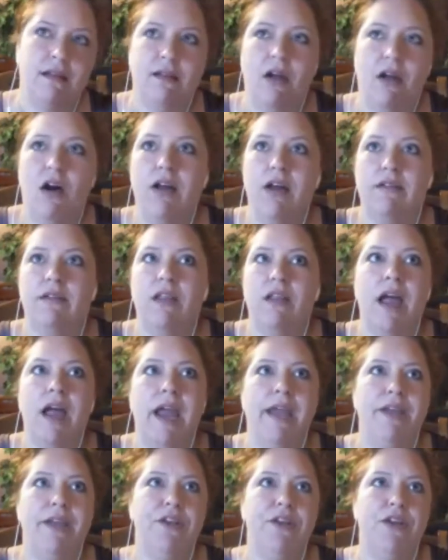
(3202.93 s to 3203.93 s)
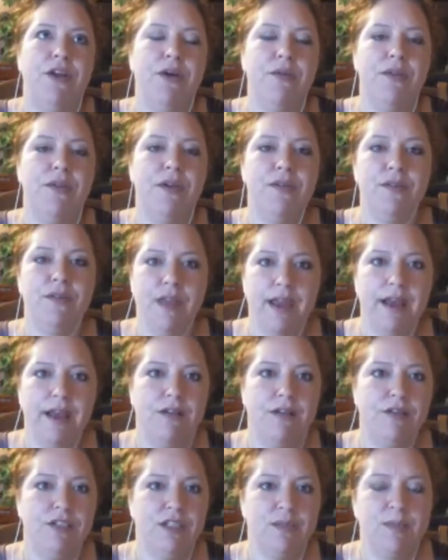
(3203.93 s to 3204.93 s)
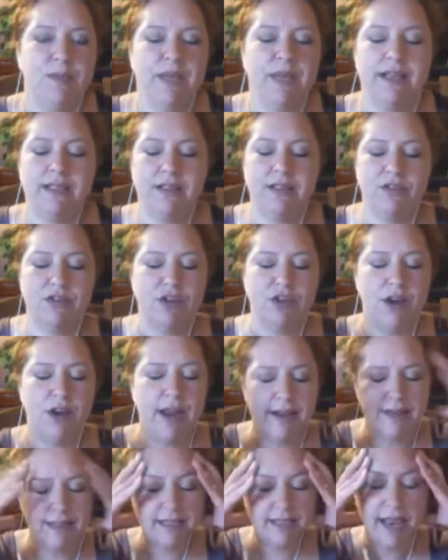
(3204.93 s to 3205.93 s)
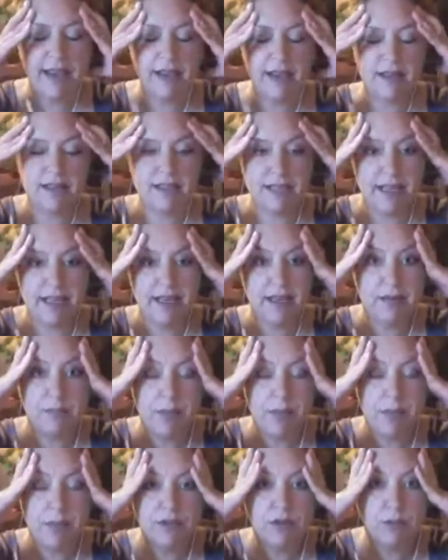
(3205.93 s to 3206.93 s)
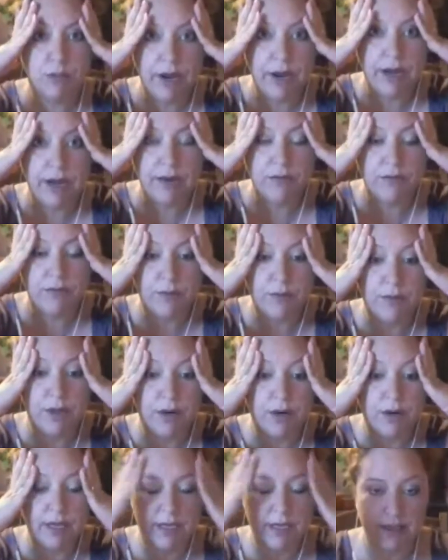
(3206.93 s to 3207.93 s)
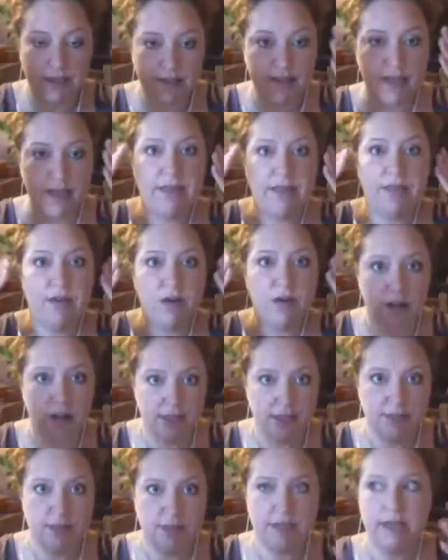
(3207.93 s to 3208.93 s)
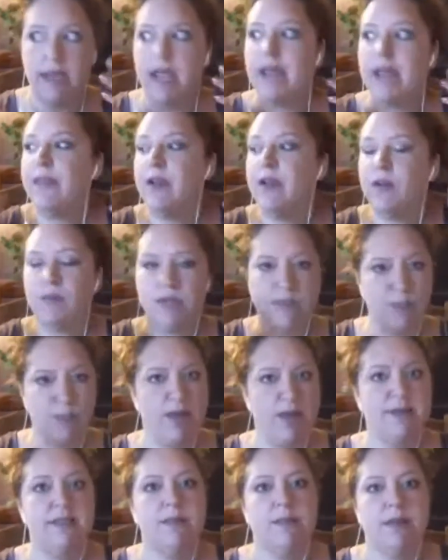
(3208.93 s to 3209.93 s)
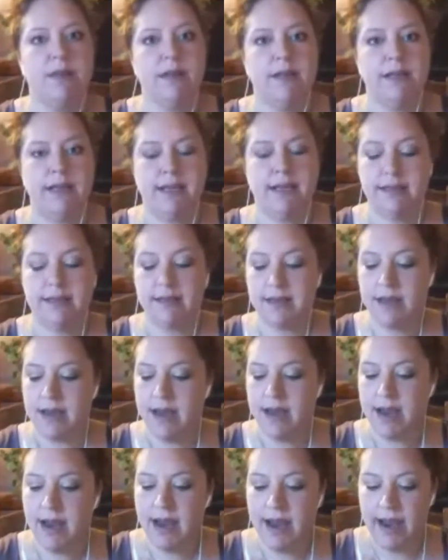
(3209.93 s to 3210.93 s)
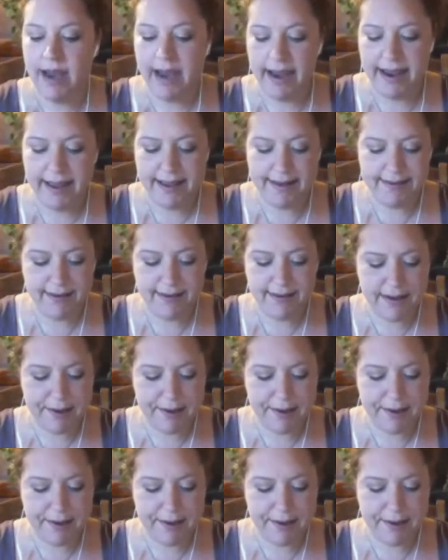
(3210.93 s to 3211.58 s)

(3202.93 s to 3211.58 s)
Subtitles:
online, they're there just because they're trying to take a stinking mental break from their kids and their husband and their responsibilities, and